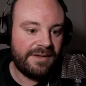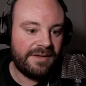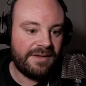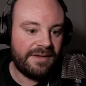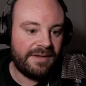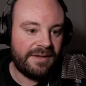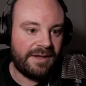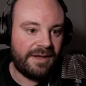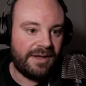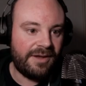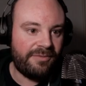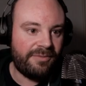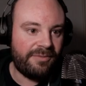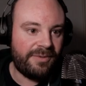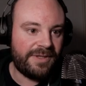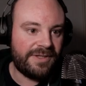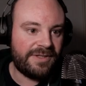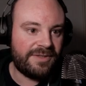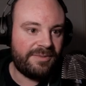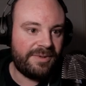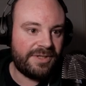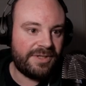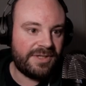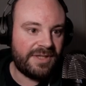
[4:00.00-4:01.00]
if we
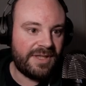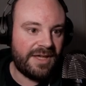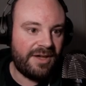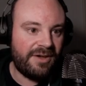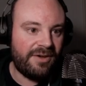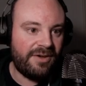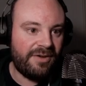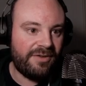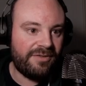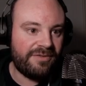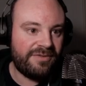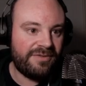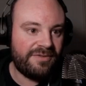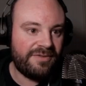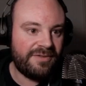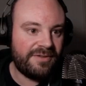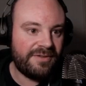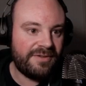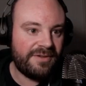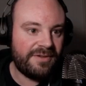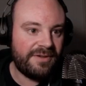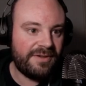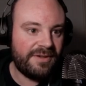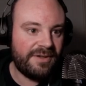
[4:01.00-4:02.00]
switch that off,
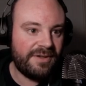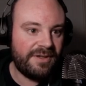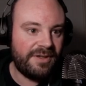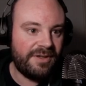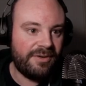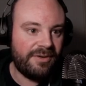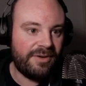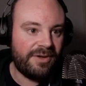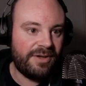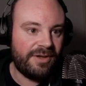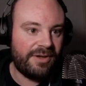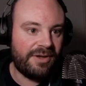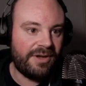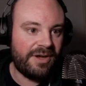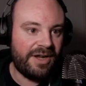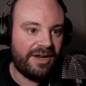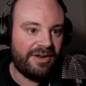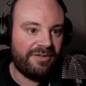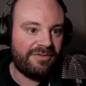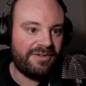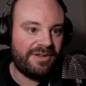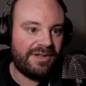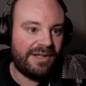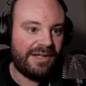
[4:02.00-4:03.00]
you can kind
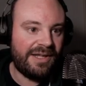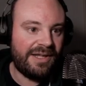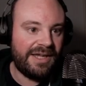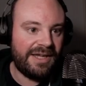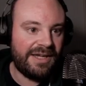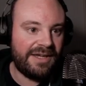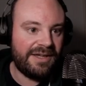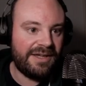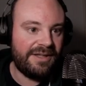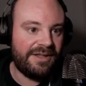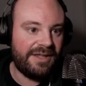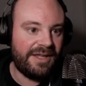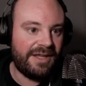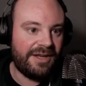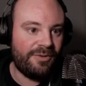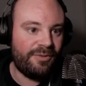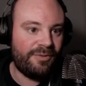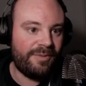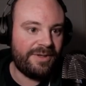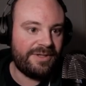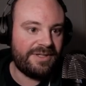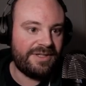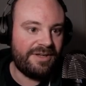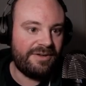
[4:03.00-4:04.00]
of click and then
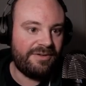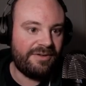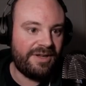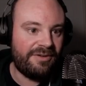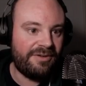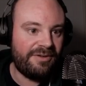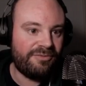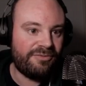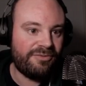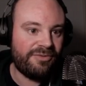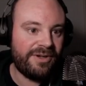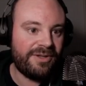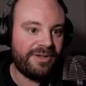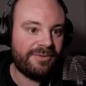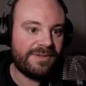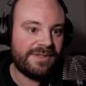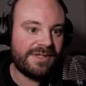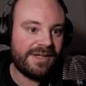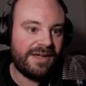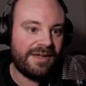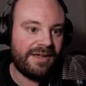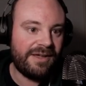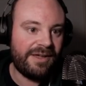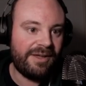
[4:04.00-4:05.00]
almost in real
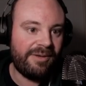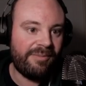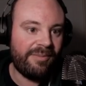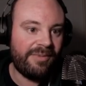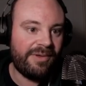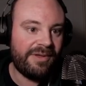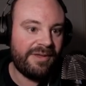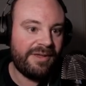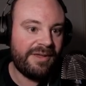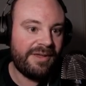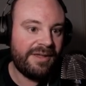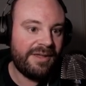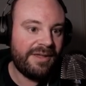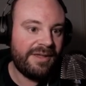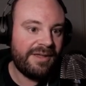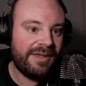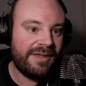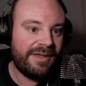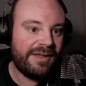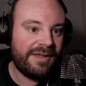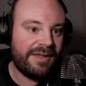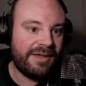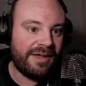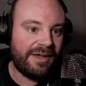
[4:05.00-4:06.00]
time
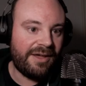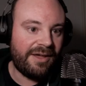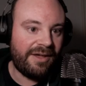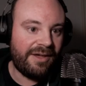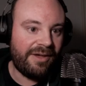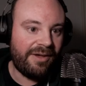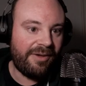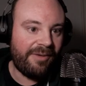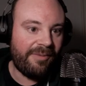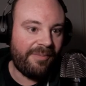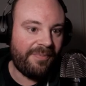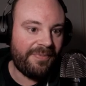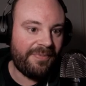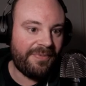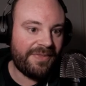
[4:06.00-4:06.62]
have